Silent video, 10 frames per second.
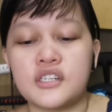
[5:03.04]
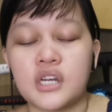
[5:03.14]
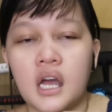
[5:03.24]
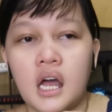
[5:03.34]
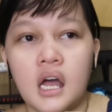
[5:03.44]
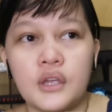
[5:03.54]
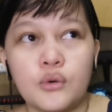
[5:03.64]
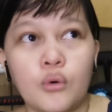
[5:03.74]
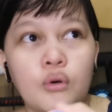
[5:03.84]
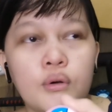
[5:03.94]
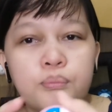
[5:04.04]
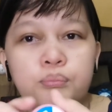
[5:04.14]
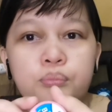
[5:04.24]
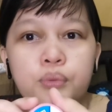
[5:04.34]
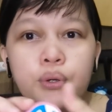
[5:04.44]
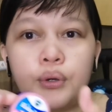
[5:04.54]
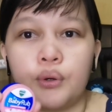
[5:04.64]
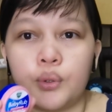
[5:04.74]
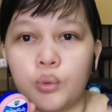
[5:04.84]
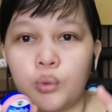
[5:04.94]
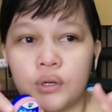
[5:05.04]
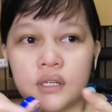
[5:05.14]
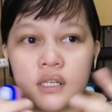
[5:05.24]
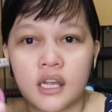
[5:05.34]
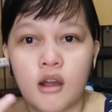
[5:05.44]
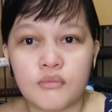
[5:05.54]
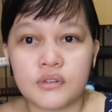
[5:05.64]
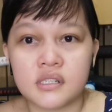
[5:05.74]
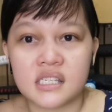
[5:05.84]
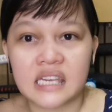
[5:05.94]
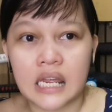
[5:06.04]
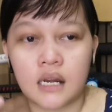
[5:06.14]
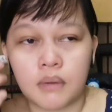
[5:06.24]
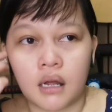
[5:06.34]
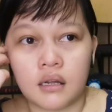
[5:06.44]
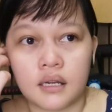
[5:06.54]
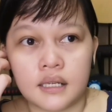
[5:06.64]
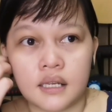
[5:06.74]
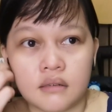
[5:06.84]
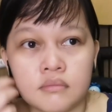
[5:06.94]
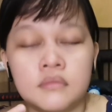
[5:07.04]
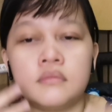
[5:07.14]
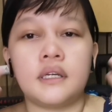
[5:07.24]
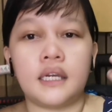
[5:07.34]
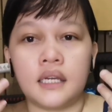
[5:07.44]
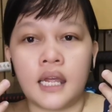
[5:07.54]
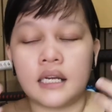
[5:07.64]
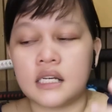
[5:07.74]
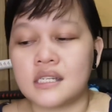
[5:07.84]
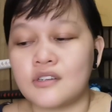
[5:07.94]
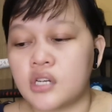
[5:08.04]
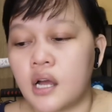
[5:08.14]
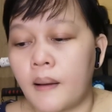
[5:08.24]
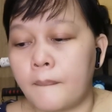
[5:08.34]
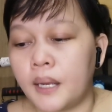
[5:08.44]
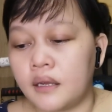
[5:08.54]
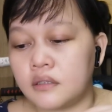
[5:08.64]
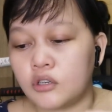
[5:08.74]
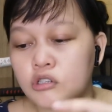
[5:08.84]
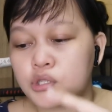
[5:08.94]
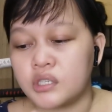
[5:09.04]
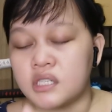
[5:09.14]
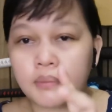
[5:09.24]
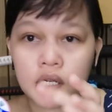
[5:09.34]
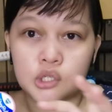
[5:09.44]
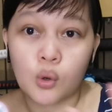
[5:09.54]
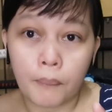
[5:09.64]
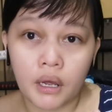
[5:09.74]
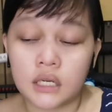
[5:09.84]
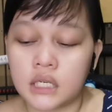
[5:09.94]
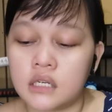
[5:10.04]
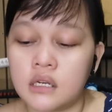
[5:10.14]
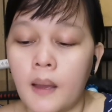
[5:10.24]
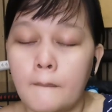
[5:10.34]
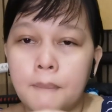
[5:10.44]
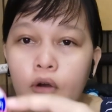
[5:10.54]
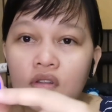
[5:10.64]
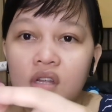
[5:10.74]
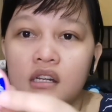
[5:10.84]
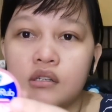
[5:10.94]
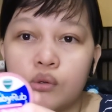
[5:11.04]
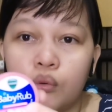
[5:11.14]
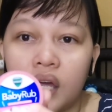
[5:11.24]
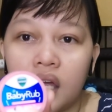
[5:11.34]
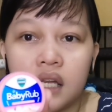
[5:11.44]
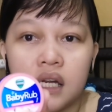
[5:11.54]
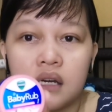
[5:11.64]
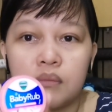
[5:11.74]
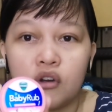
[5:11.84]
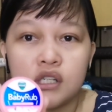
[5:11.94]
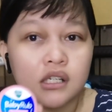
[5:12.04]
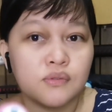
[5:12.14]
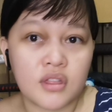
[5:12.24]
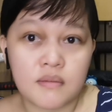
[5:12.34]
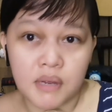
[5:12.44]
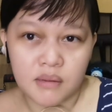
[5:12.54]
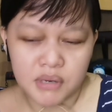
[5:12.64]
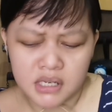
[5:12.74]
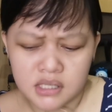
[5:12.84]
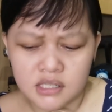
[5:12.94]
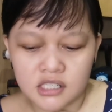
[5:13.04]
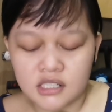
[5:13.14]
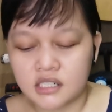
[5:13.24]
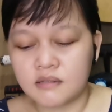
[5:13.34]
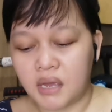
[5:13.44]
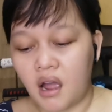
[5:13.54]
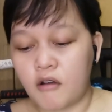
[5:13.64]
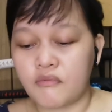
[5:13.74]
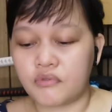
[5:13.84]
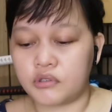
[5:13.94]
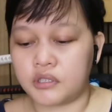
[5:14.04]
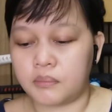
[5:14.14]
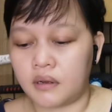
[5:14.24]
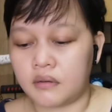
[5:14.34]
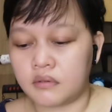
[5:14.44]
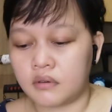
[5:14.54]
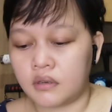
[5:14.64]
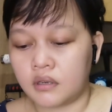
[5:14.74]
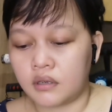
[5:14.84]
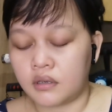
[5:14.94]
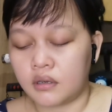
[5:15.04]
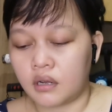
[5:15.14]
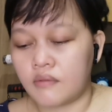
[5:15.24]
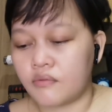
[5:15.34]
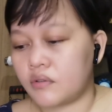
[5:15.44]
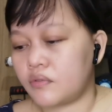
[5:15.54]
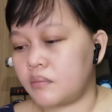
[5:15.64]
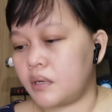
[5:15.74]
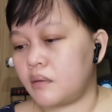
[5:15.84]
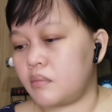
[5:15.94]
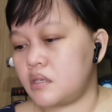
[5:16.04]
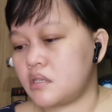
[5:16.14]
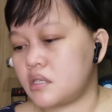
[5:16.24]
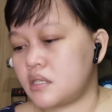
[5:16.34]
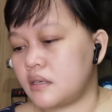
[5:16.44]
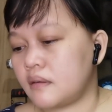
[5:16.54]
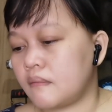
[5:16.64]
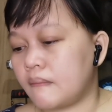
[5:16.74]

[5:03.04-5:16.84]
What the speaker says: at saka yung hindi harmful sa skin ba, and then inhale kasi siya, and also it's applied topically, pero I think it's okay na rin because it's for the babies, it shouldn't be harmful, di ba? Comfort for babies.